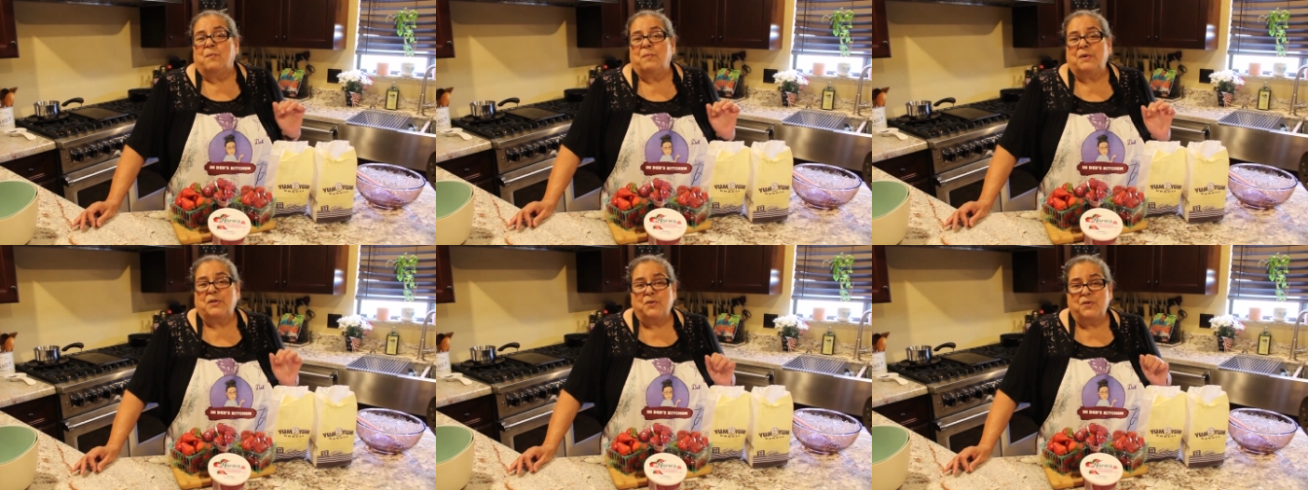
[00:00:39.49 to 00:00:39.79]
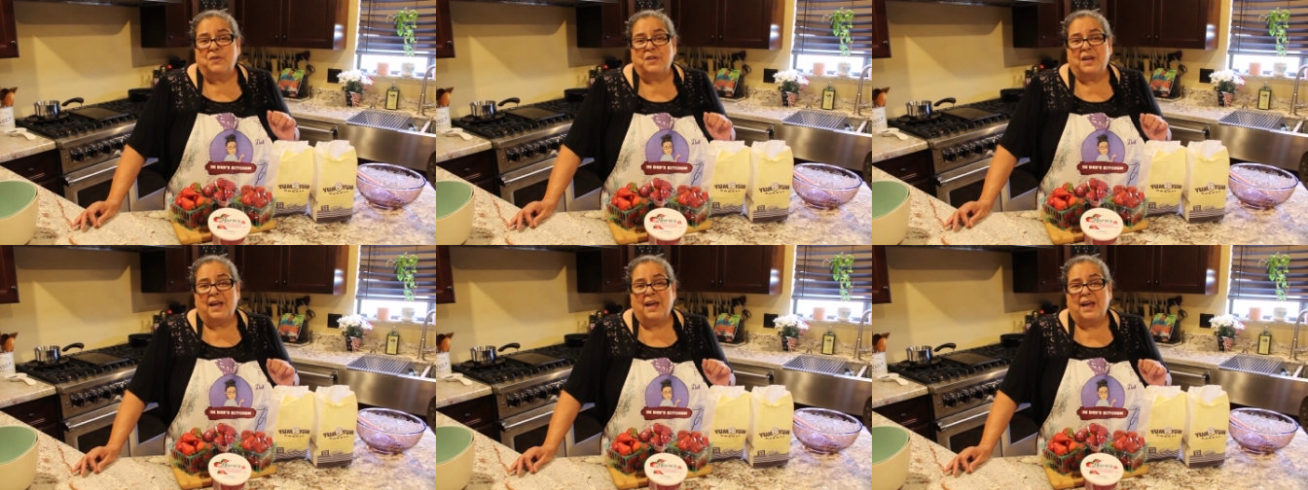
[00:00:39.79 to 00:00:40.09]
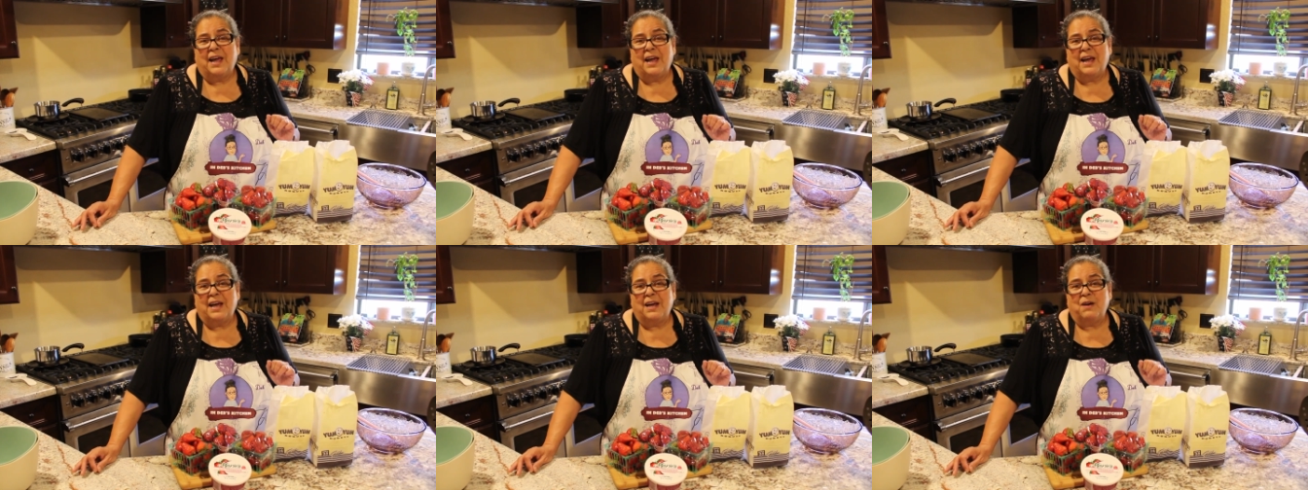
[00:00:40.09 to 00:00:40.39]
But
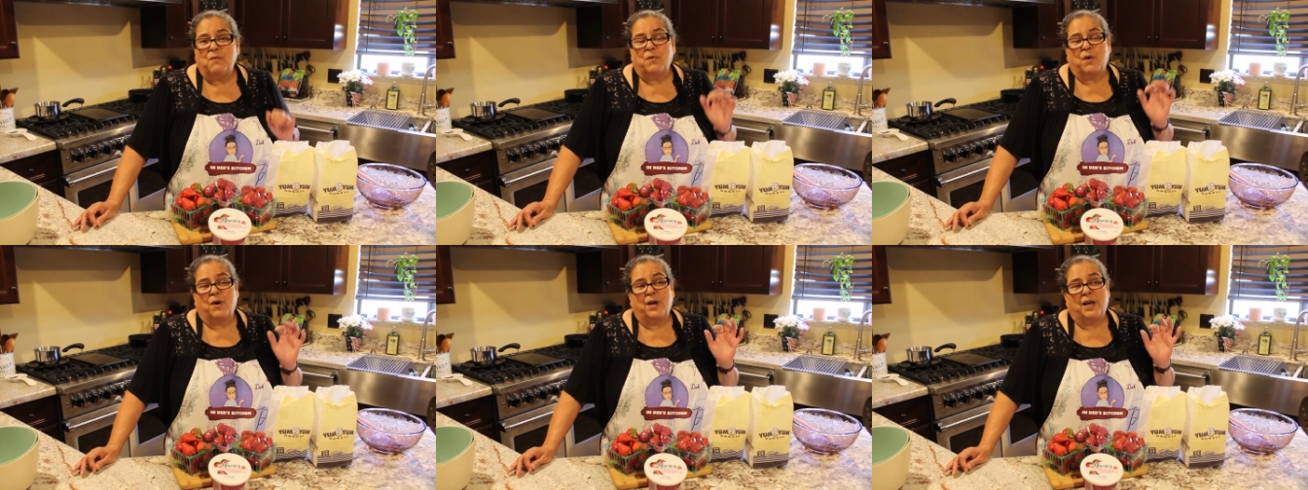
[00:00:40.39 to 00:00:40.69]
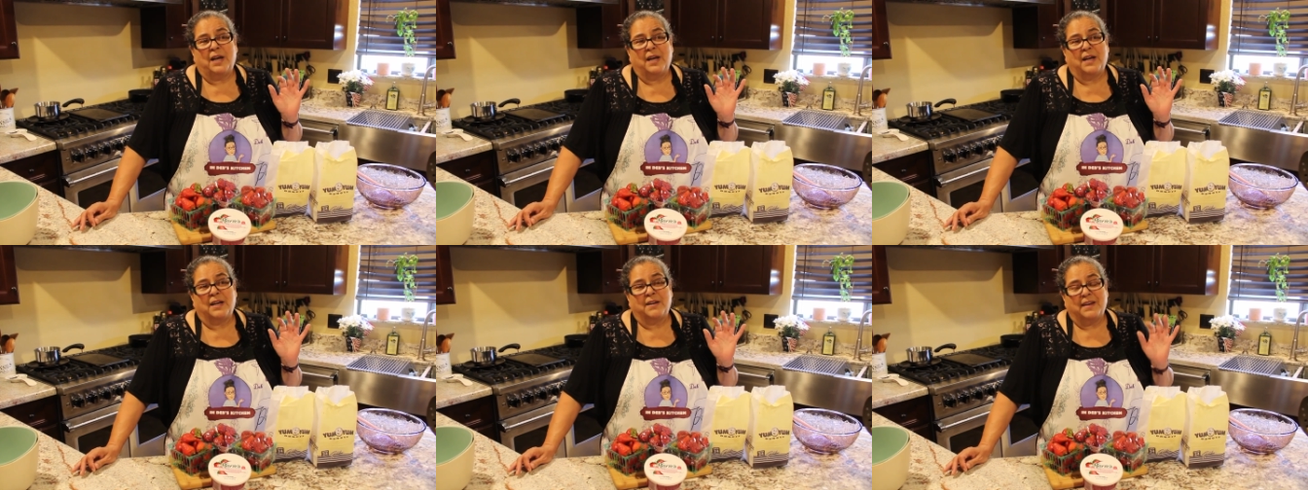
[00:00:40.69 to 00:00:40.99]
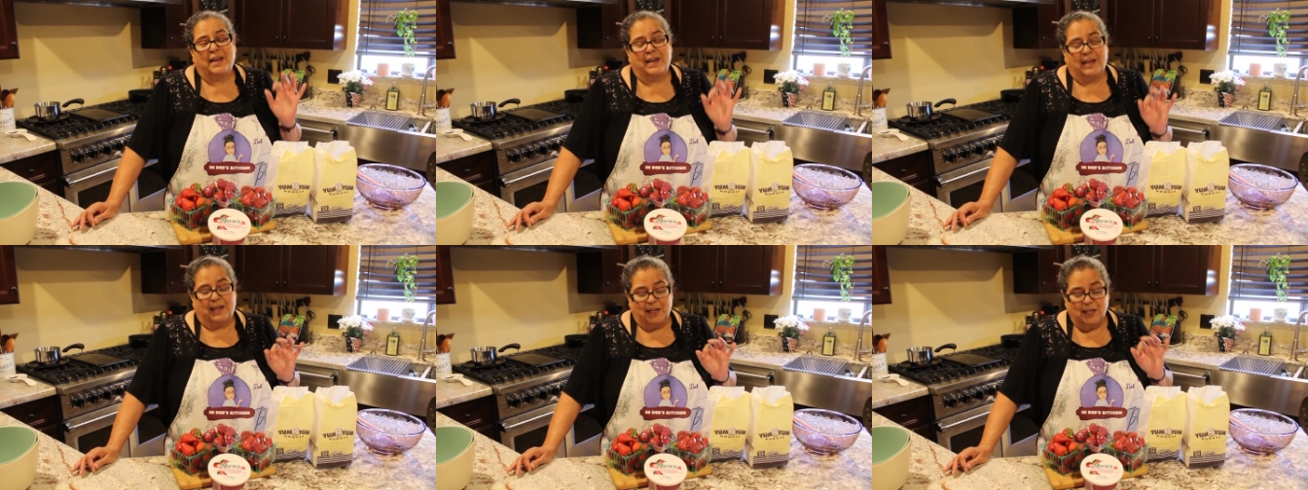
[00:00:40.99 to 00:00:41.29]
today we're
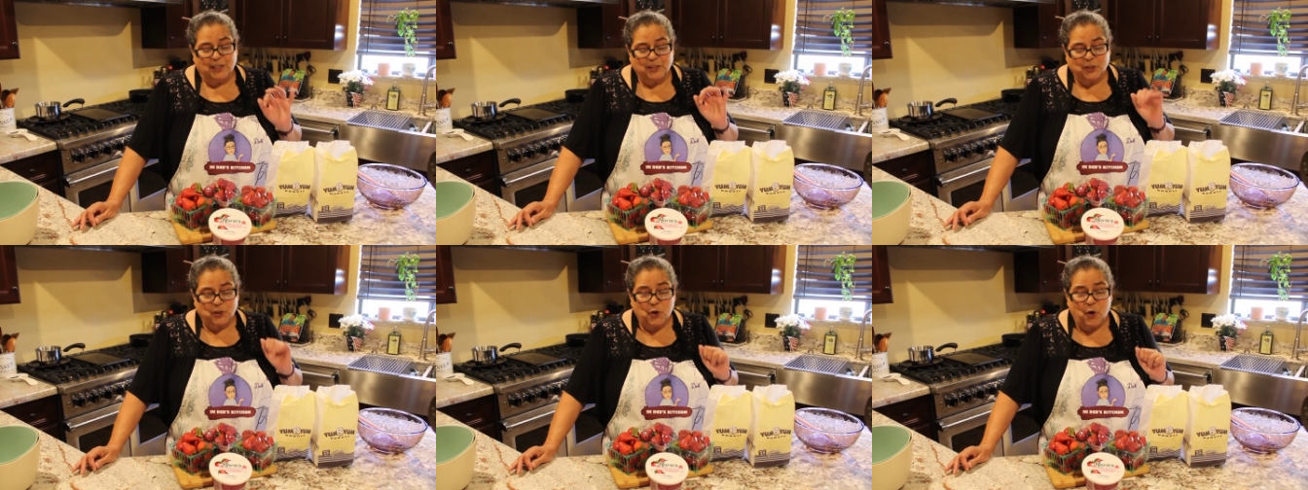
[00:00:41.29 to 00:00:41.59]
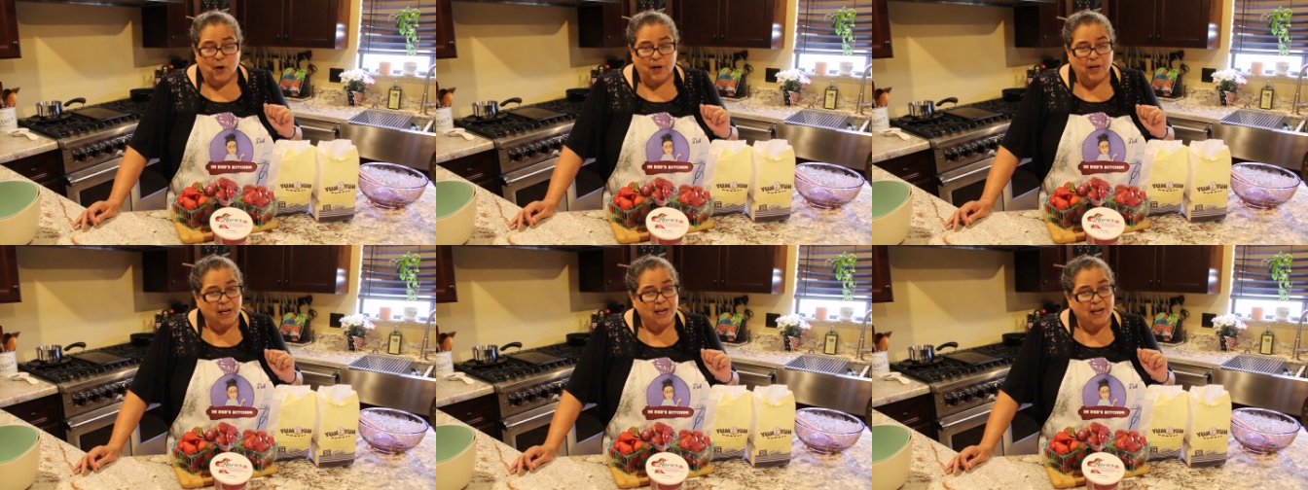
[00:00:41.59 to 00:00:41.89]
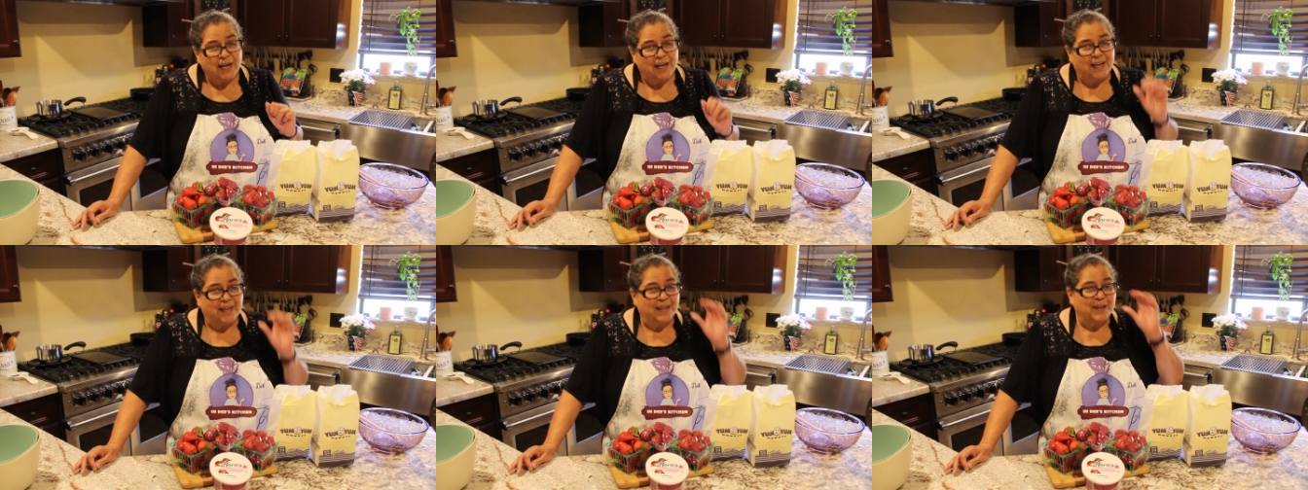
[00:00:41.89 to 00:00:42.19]
taking a
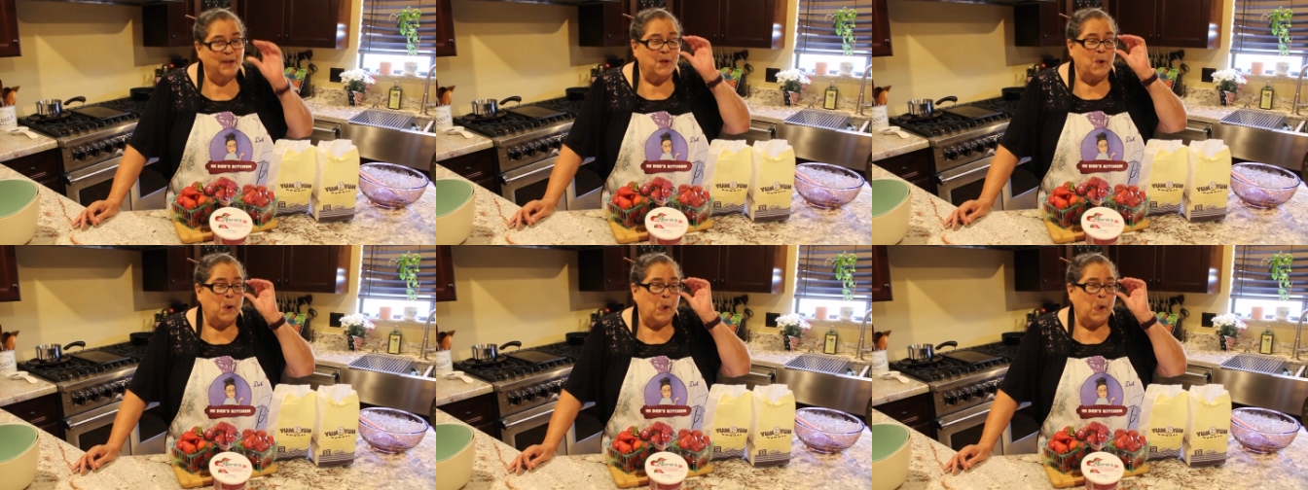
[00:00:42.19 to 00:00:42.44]
shortcut.